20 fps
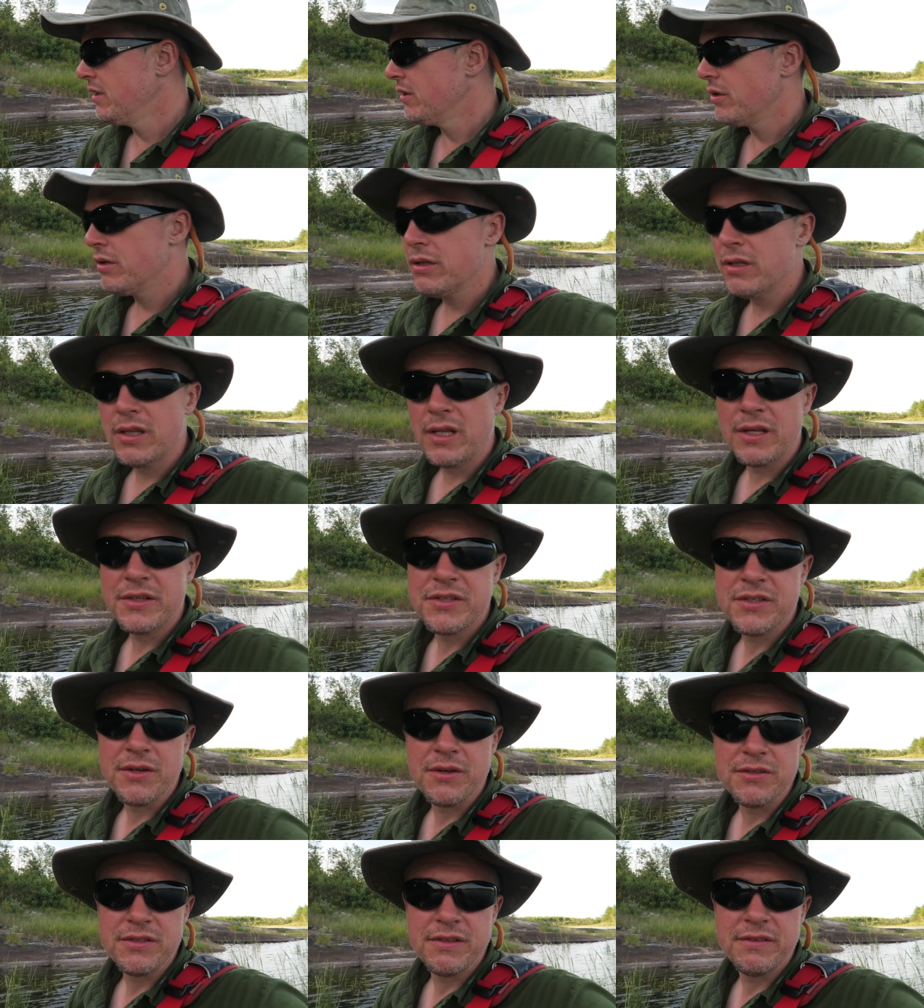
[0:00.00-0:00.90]
all of those
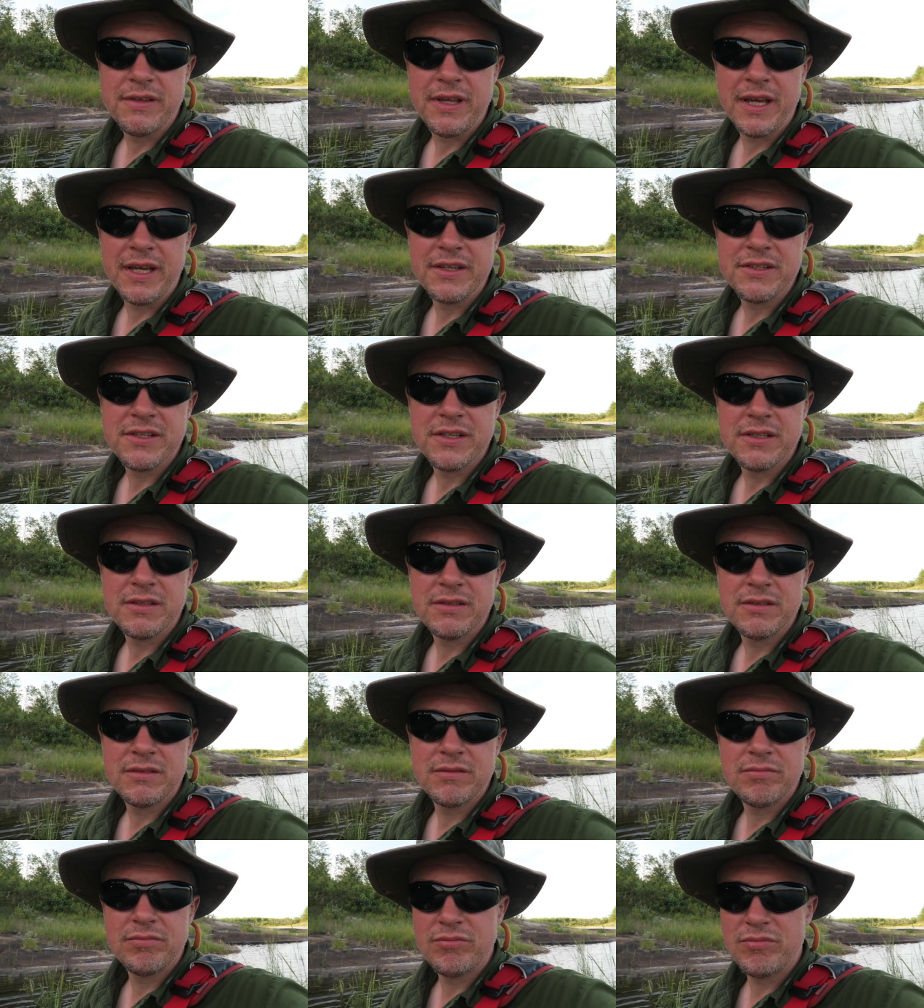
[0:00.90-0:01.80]
sorts of things,
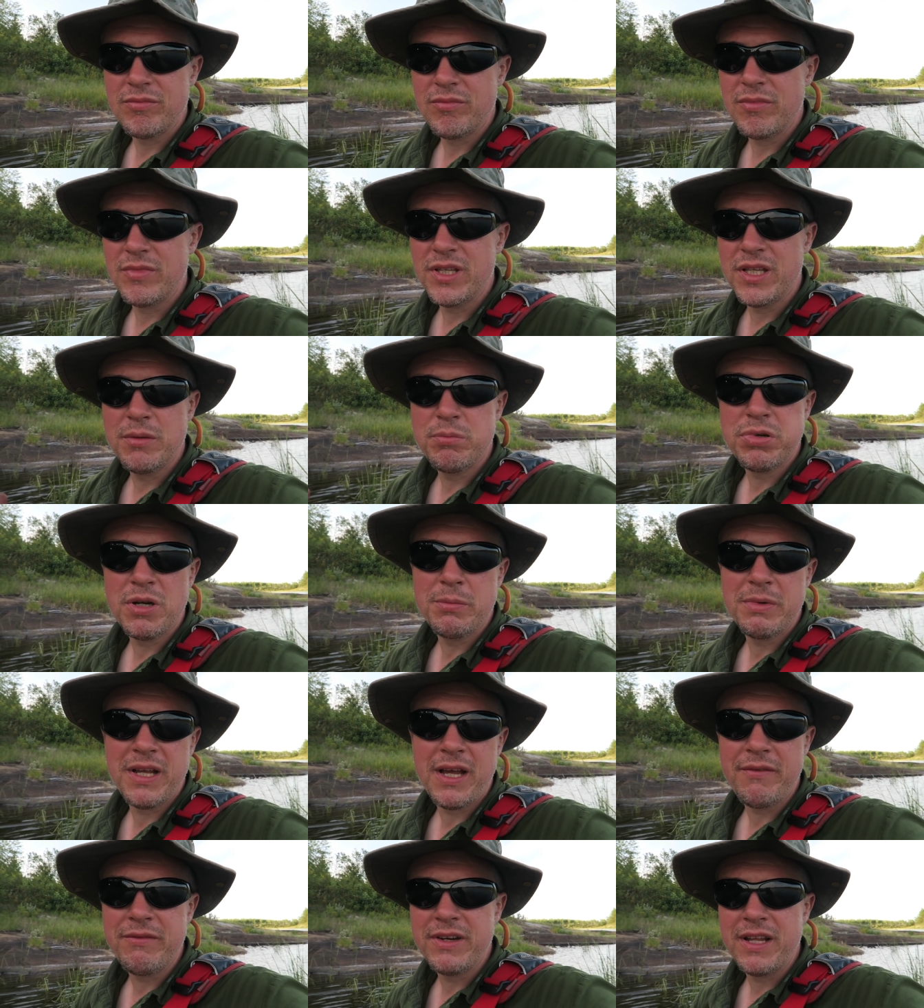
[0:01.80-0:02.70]
and you
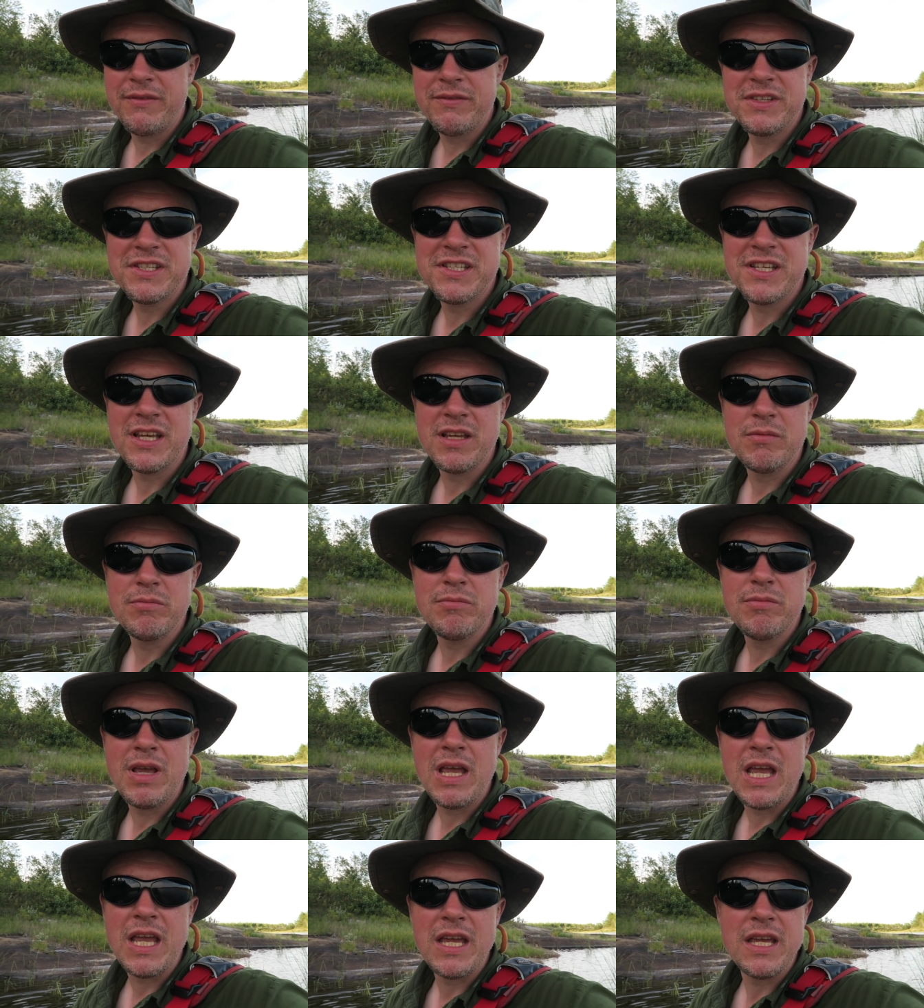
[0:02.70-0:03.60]
probably haven't even seen
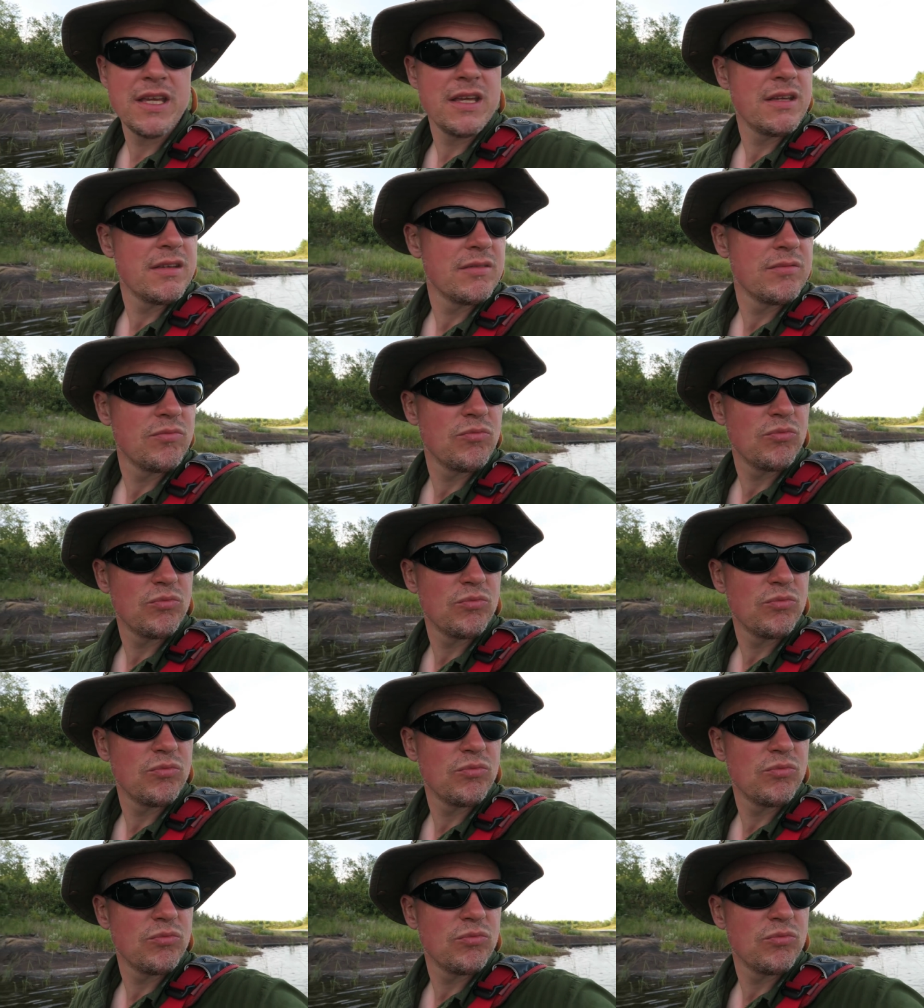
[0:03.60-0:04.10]
me